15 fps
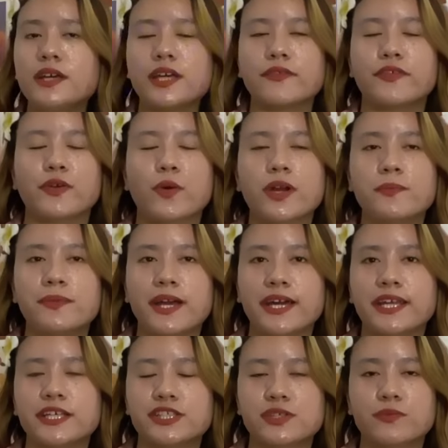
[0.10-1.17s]
If you are
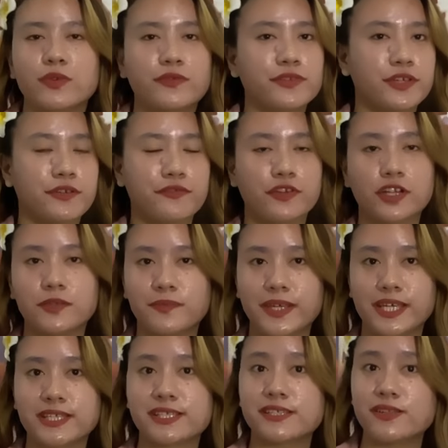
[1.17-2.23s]
planning to move to the
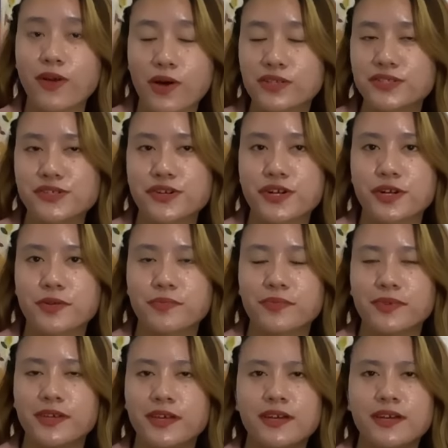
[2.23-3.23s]
Philippines long term,